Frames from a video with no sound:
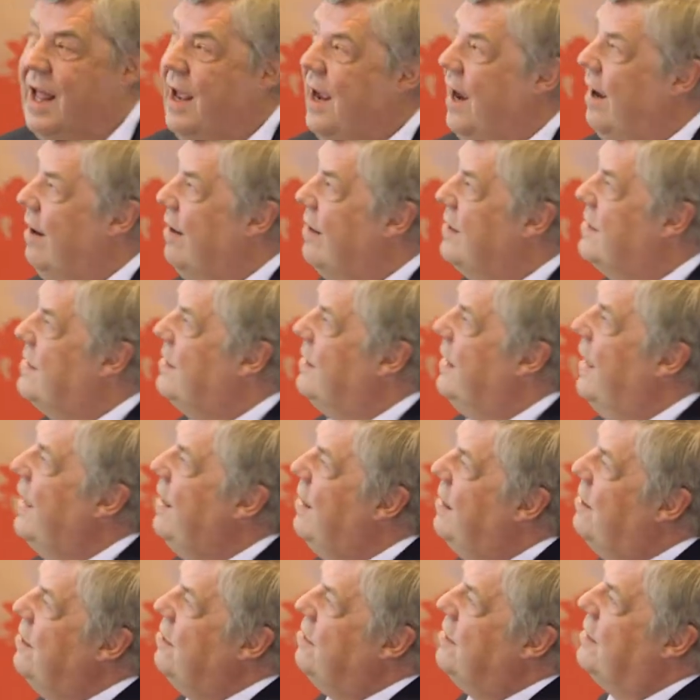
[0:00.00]
I also
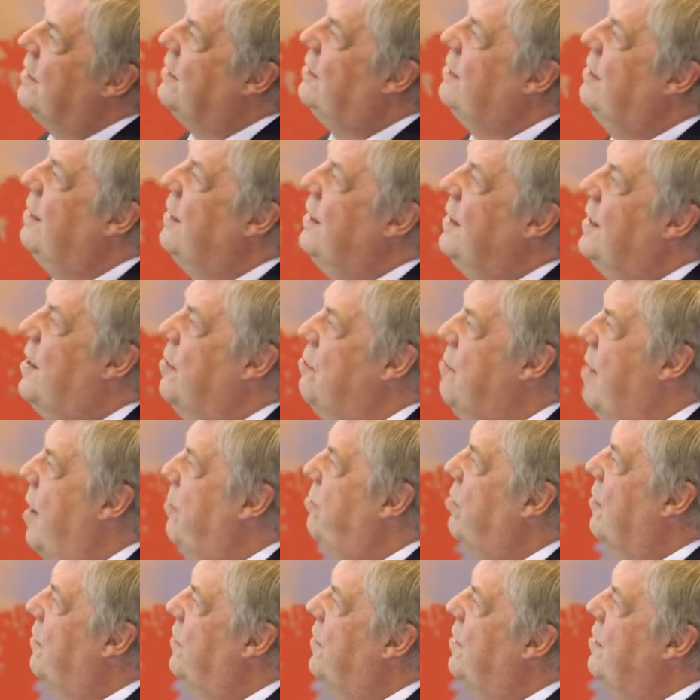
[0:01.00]
included the
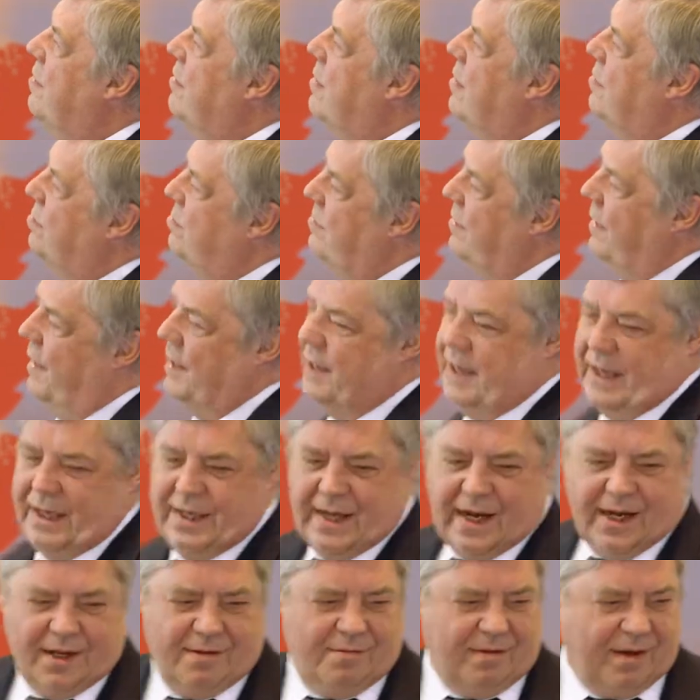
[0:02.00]
map of Europe to
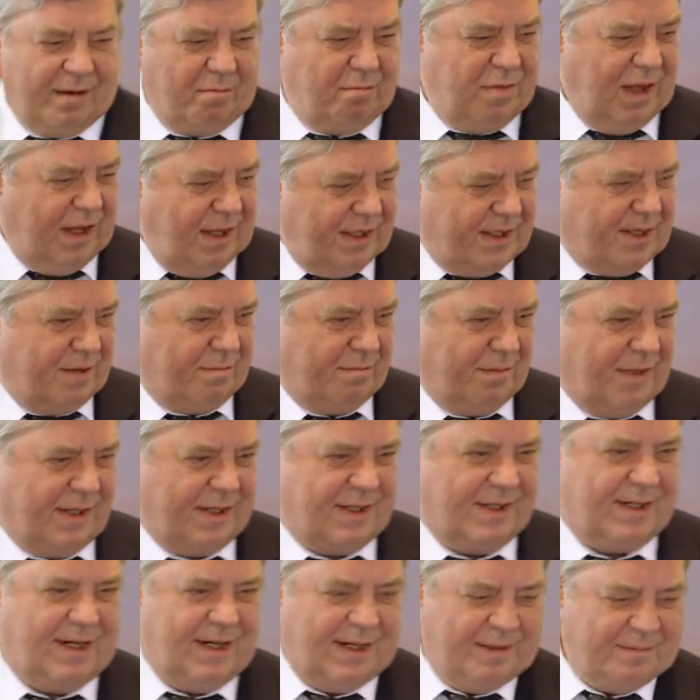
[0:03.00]
indicate where Belgium
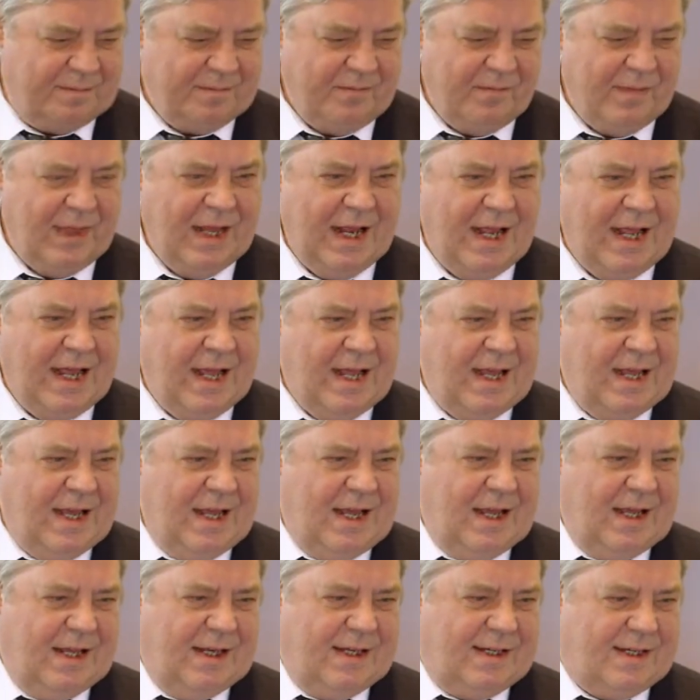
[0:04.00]
is. Yeah?
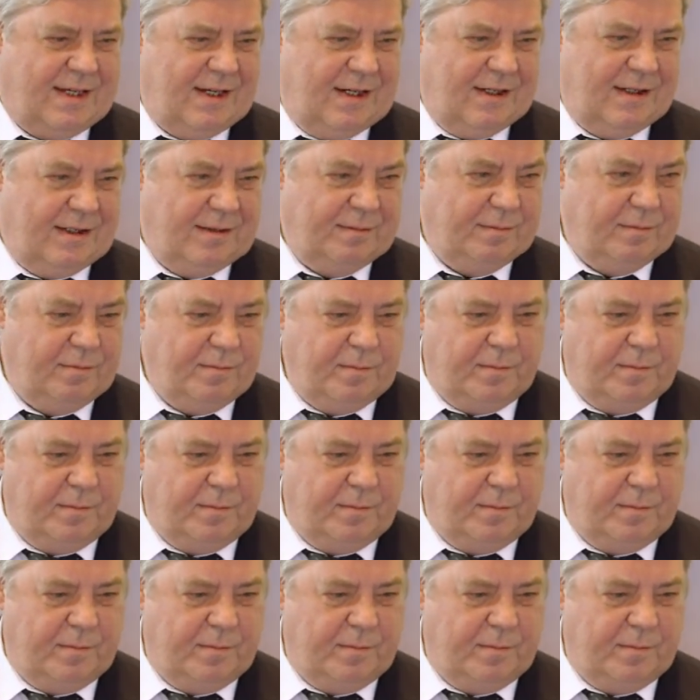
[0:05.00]
So